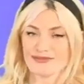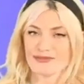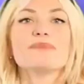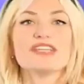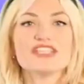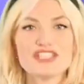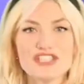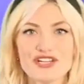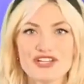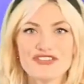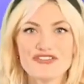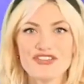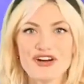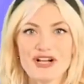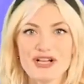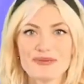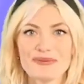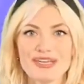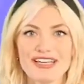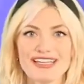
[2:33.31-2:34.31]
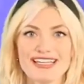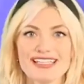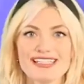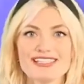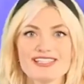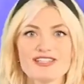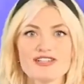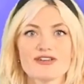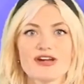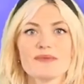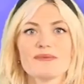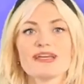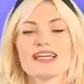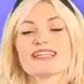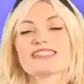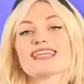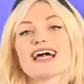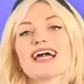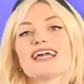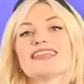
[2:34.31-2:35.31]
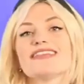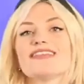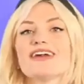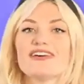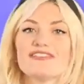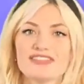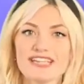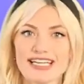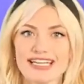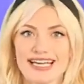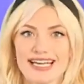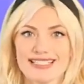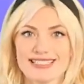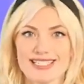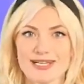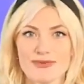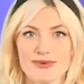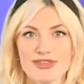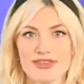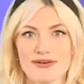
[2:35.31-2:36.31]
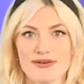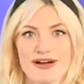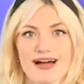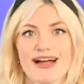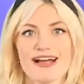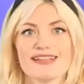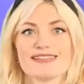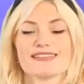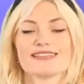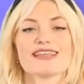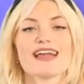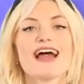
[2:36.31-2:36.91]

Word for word: Be sure to follow me on Instagram because I love connecting with you guys.